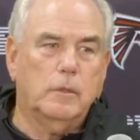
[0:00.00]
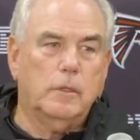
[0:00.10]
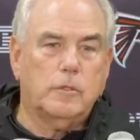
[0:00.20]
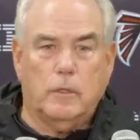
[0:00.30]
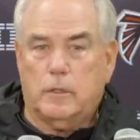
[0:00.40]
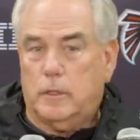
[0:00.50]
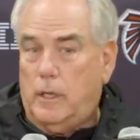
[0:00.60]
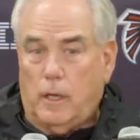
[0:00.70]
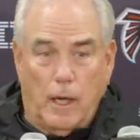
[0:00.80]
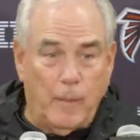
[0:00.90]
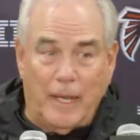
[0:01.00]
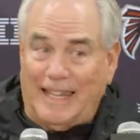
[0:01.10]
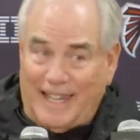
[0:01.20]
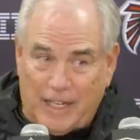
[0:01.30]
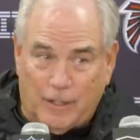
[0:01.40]
It's yeah, I may
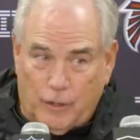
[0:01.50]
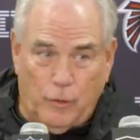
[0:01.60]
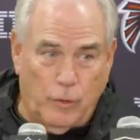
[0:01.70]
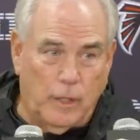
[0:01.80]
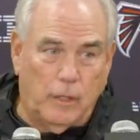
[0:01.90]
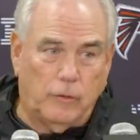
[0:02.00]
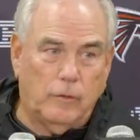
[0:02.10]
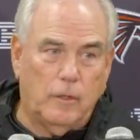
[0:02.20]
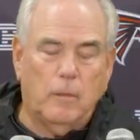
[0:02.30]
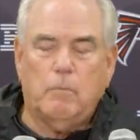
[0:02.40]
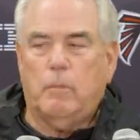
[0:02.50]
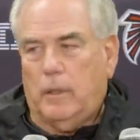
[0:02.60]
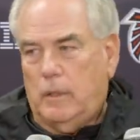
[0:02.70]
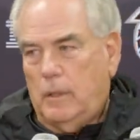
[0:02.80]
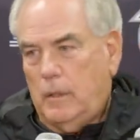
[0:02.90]
like to do this,
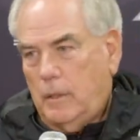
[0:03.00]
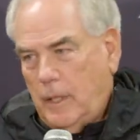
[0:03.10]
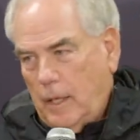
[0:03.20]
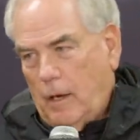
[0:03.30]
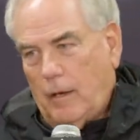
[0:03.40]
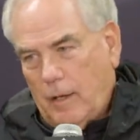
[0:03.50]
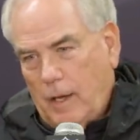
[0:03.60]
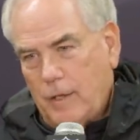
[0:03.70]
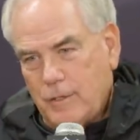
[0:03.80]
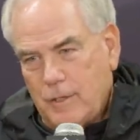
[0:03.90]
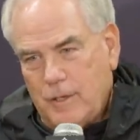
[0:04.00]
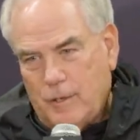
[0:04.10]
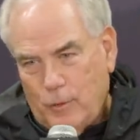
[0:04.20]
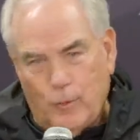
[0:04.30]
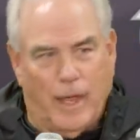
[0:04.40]
but can our guys
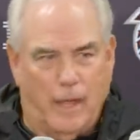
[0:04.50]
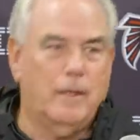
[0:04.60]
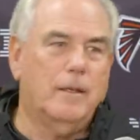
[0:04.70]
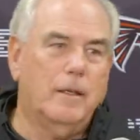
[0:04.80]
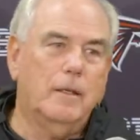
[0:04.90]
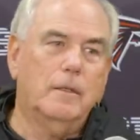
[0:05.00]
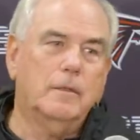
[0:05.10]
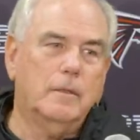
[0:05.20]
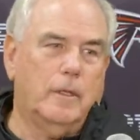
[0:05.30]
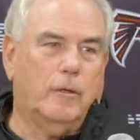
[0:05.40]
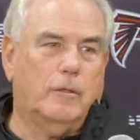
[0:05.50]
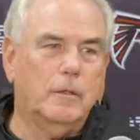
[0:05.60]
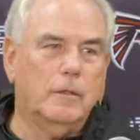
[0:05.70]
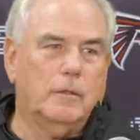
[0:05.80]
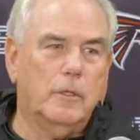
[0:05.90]
do that? You know,
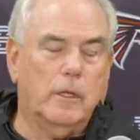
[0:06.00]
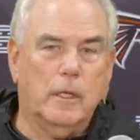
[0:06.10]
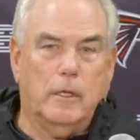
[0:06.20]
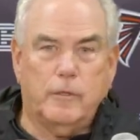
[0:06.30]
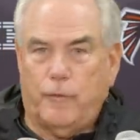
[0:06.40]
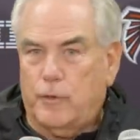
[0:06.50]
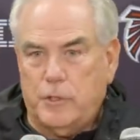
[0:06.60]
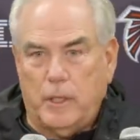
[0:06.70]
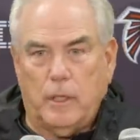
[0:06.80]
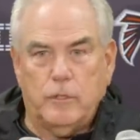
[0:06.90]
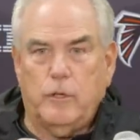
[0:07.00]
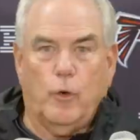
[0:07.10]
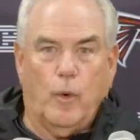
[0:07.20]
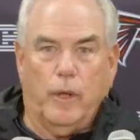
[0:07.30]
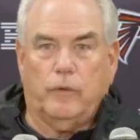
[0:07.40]
his first thing is you
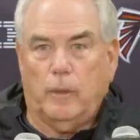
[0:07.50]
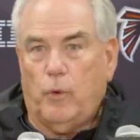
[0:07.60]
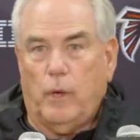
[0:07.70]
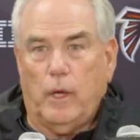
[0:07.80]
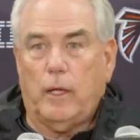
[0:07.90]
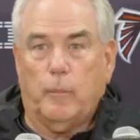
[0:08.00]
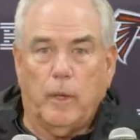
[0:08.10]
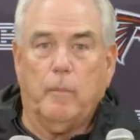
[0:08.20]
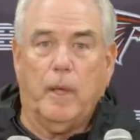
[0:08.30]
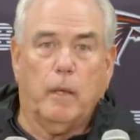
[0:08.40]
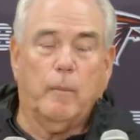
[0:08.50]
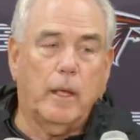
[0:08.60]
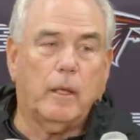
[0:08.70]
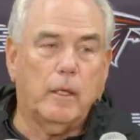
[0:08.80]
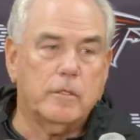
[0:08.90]
can go out and say, boy, I could play man to
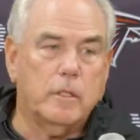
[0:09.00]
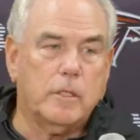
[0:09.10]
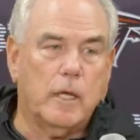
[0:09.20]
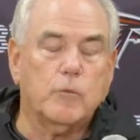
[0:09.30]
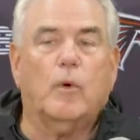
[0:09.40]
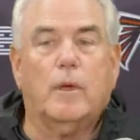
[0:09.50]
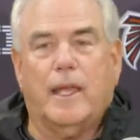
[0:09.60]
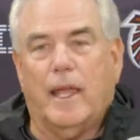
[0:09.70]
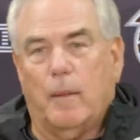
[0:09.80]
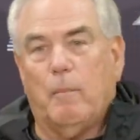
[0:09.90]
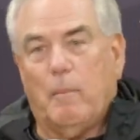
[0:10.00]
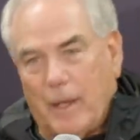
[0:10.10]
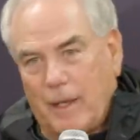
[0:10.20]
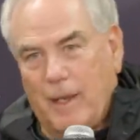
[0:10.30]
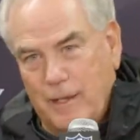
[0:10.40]
man against these guys. Well, can
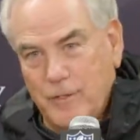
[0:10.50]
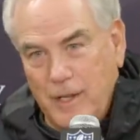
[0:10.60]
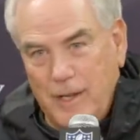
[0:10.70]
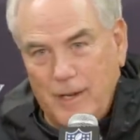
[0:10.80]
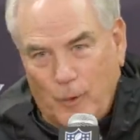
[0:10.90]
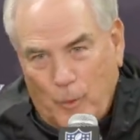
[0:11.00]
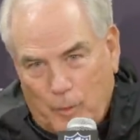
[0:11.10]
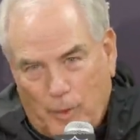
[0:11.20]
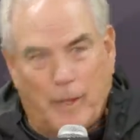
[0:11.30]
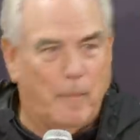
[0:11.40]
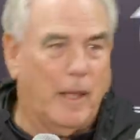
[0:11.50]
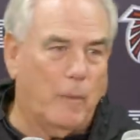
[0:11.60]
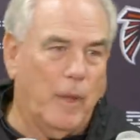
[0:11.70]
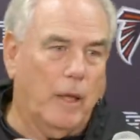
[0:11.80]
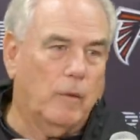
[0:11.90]
my guys, are we playing man
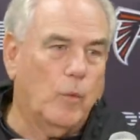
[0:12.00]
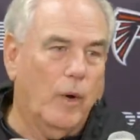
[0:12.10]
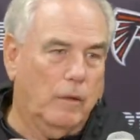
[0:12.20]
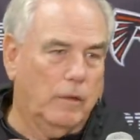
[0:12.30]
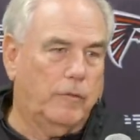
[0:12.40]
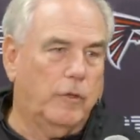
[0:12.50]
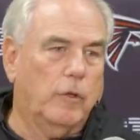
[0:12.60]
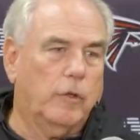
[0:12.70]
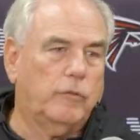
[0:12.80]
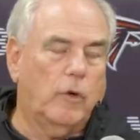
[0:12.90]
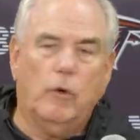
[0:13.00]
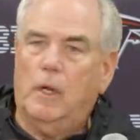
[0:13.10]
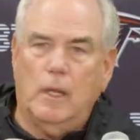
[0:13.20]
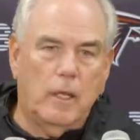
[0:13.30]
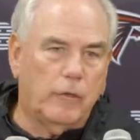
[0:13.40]
to man well enough to do it? So
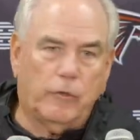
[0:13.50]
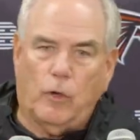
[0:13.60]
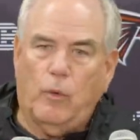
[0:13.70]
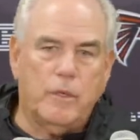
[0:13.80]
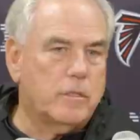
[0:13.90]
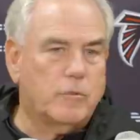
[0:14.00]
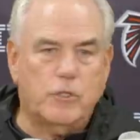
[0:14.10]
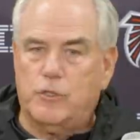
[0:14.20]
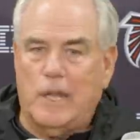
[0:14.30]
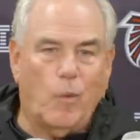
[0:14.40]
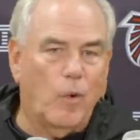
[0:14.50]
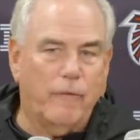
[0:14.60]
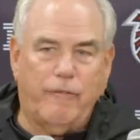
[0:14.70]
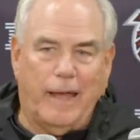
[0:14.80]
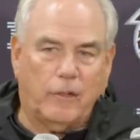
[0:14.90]
there's always just not
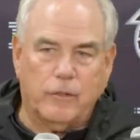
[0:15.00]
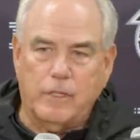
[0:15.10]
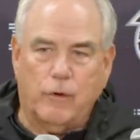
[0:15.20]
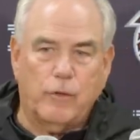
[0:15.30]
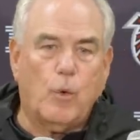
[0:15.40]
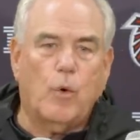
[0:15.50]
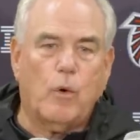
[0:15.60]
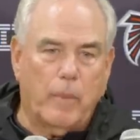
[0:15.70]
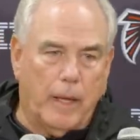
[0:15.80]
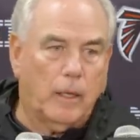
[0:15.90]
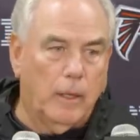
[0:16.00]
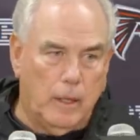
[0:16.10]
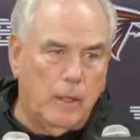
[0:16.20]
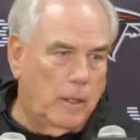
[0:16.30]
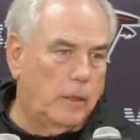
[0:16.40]
one factor. It's not only the quarterback,
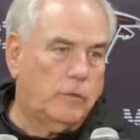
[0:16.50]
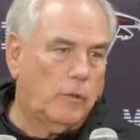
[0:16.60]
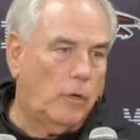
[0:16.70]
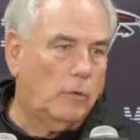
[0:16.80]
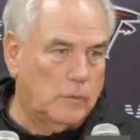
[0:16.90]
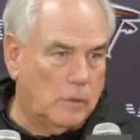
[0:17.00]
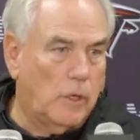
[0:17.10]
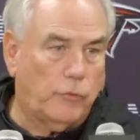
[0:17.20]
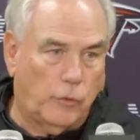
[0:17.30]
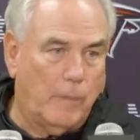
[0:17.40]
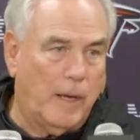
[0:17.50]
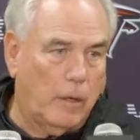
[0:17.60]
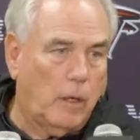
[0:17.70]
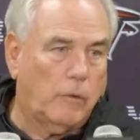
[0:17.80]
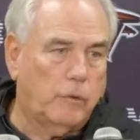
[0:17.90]
it's all also about
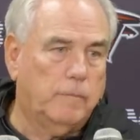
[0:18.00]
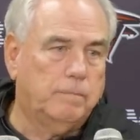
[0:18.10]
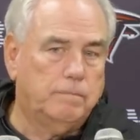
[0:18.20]
us.